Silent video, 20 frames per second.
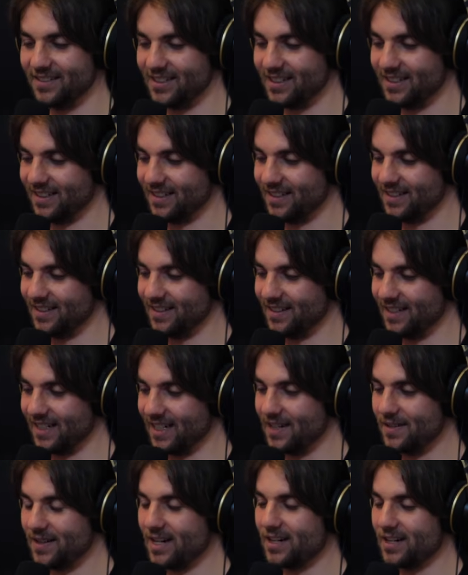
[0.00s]
I'm trying to
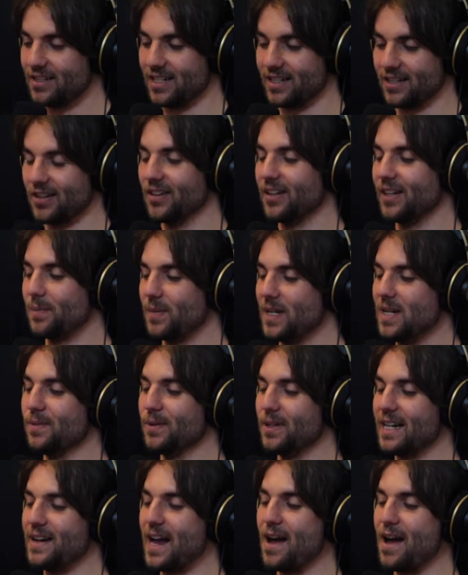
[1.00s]
think. Actually, so like
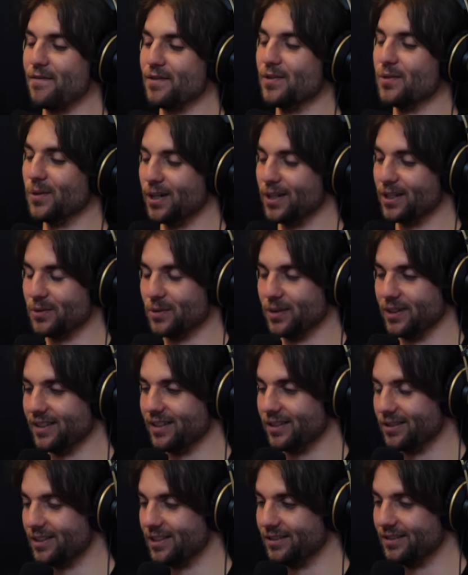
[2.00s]
people I haven't worked
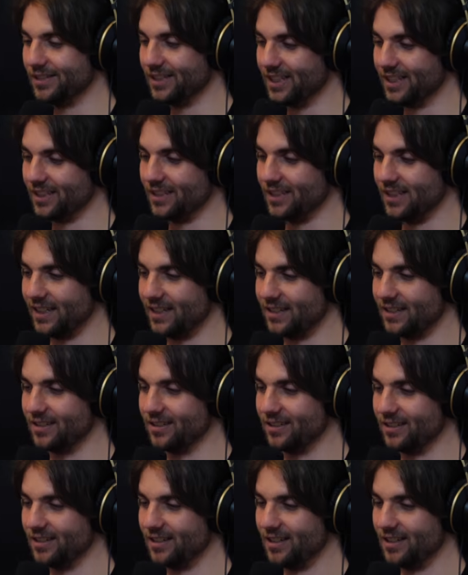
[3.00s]
with who I would like
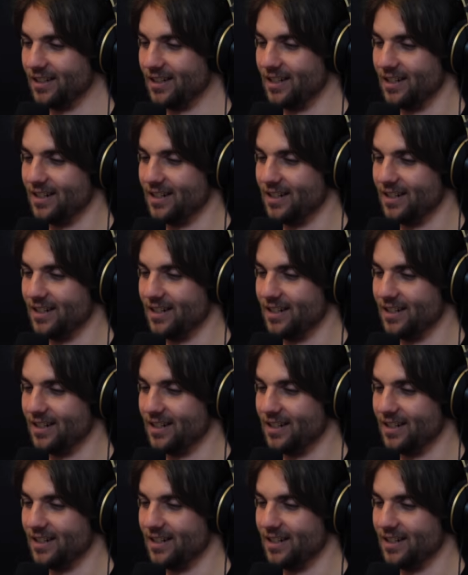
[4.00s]
to.